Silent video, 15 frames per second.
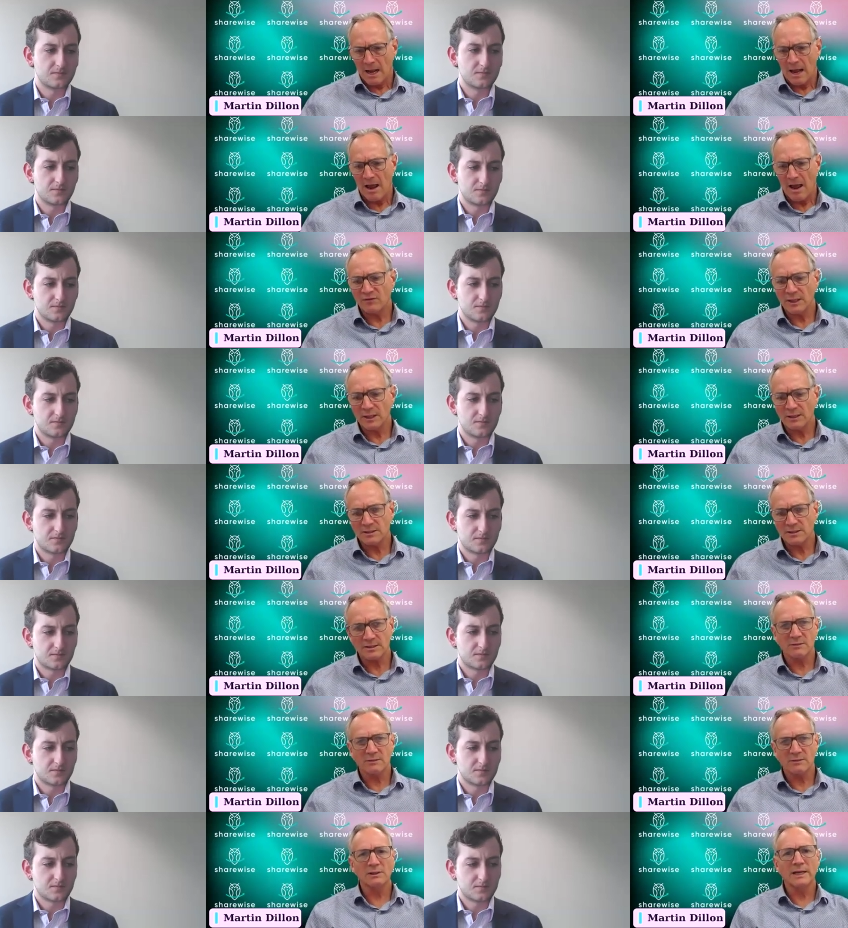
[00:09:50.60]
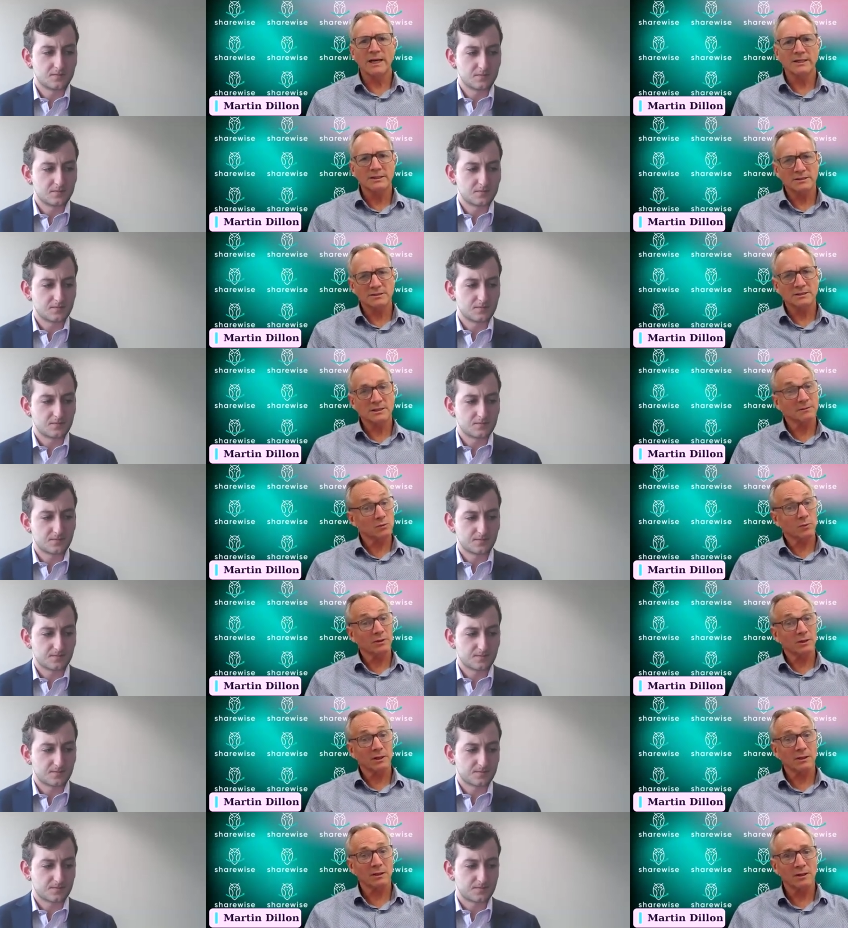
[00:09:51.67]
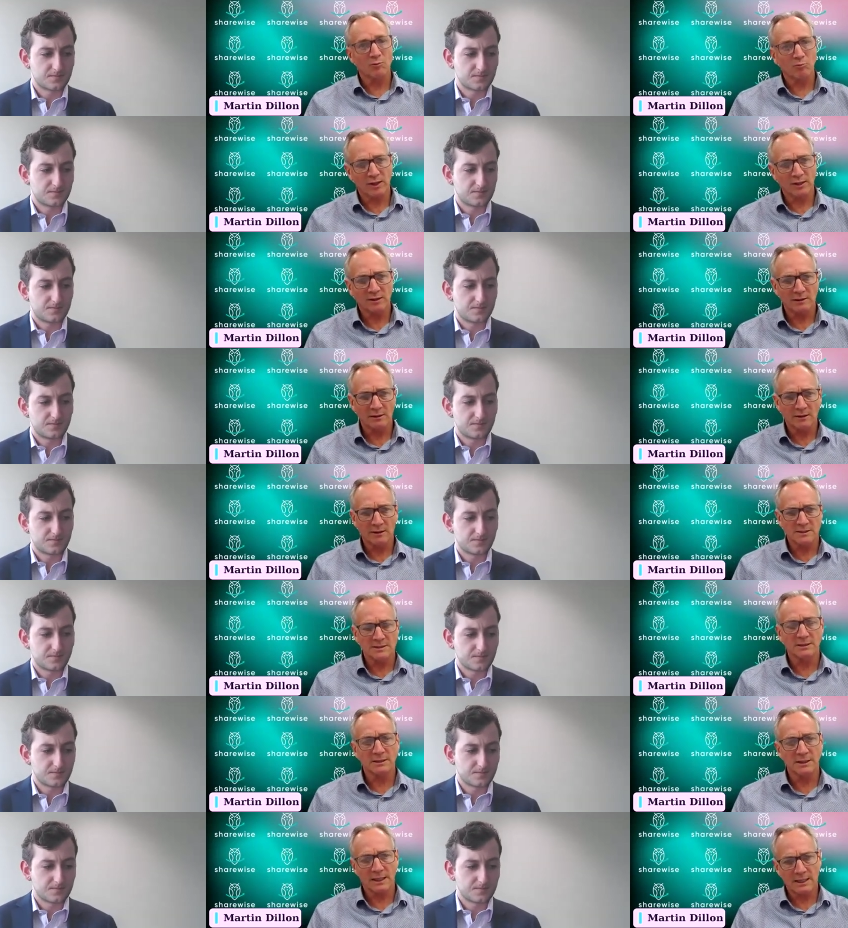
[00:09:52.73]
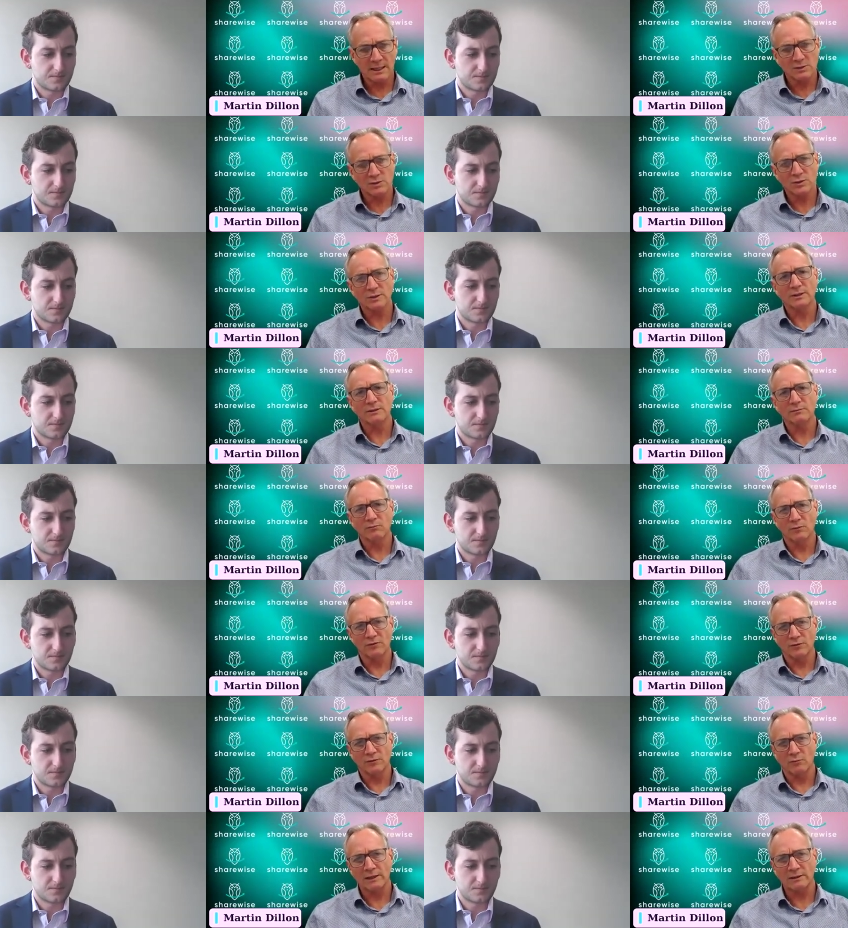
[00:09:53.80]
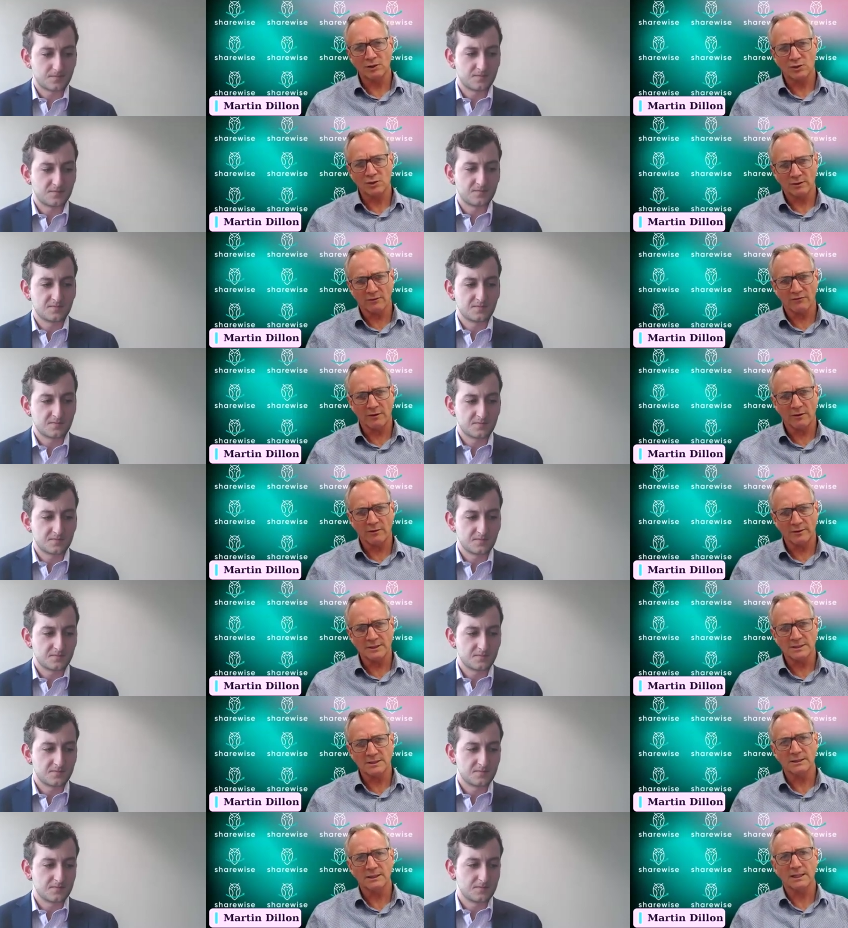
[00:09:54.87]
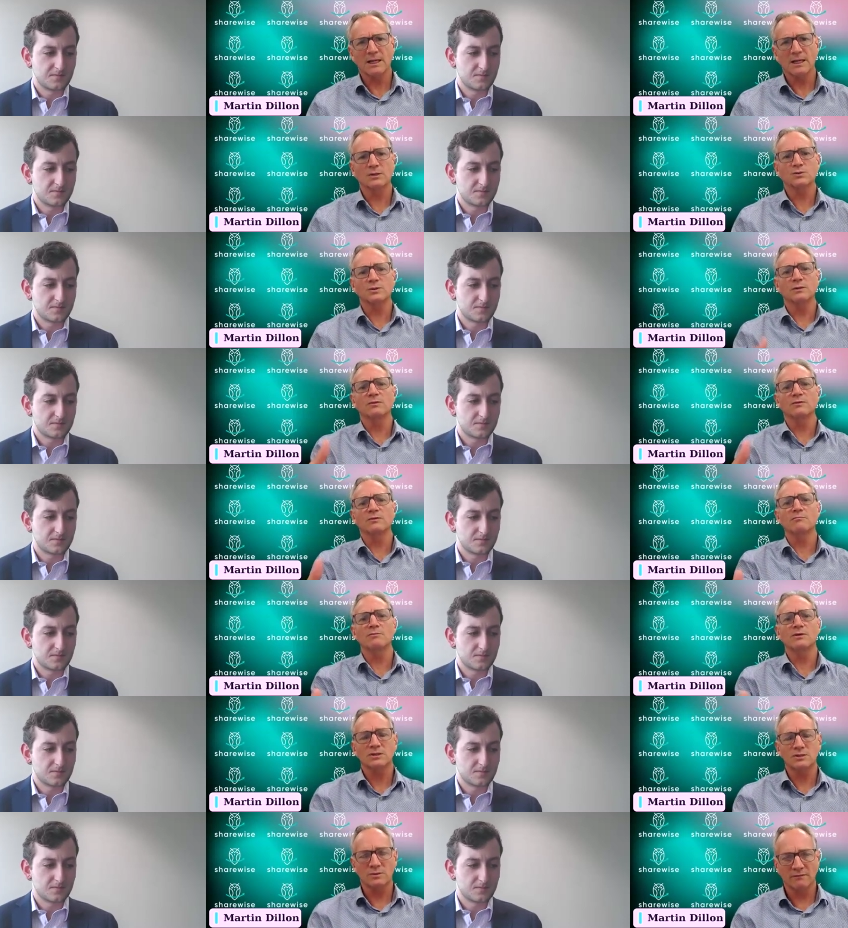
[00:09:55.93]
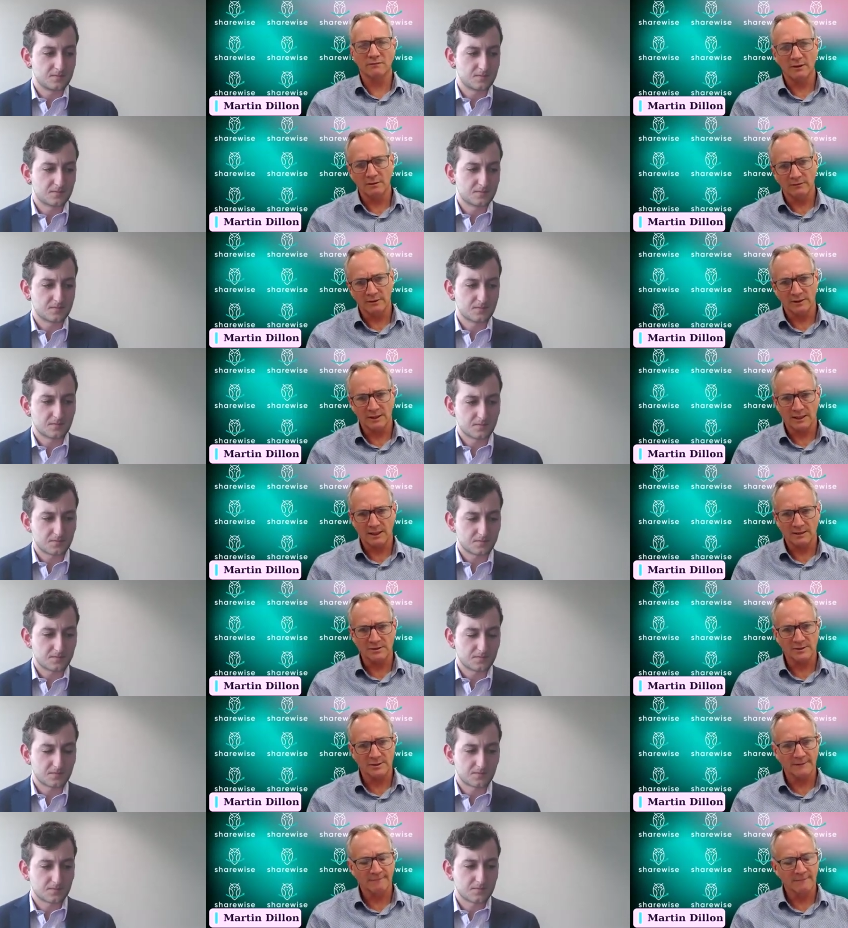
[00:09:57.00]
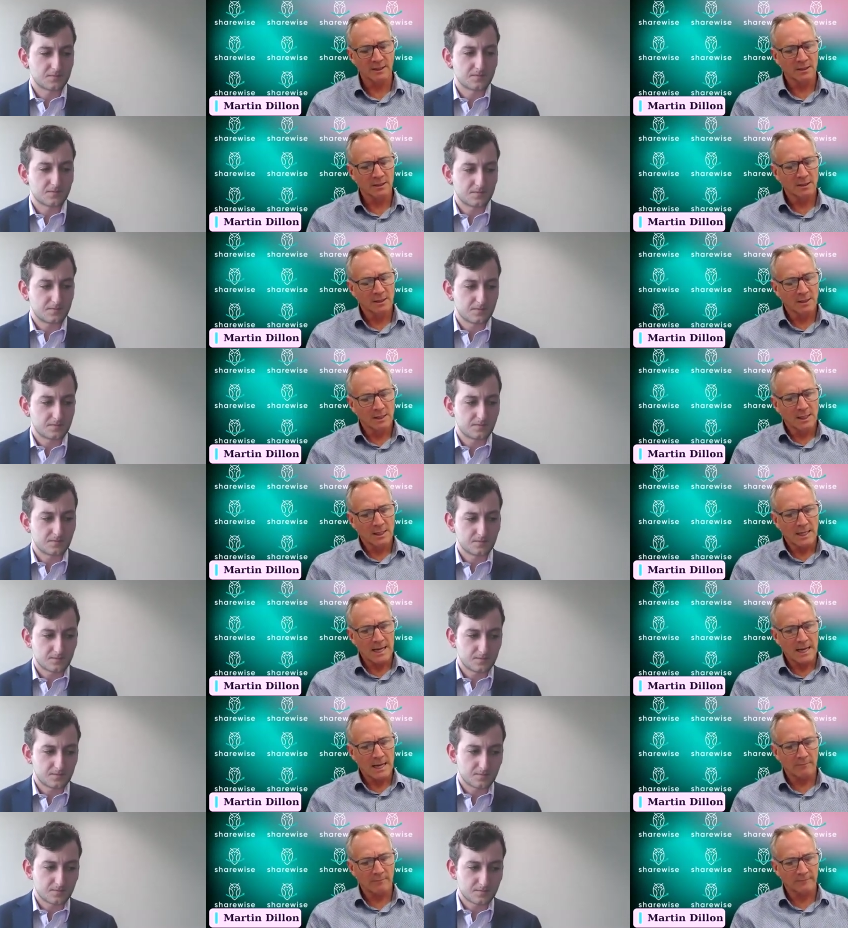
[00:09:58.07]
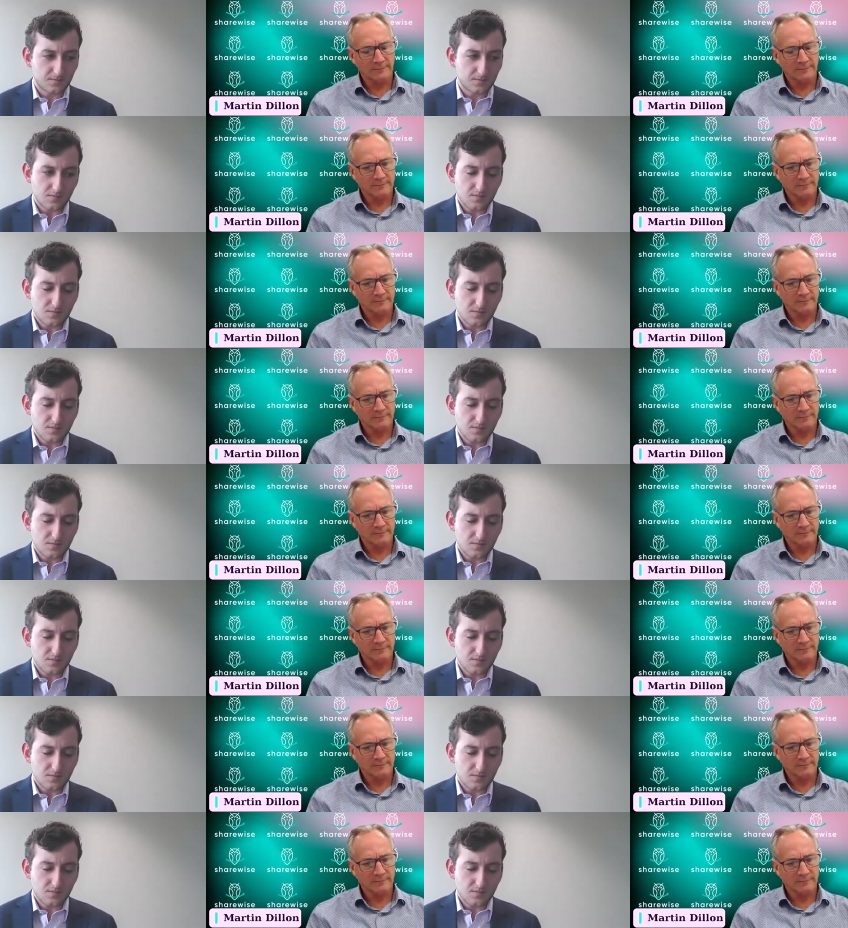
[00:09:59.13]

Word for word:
Speaker 1: have the existing relationships with the key opinion leaders in the country, with the regulatory authorities in the country, with the Ministry of Health in the country. And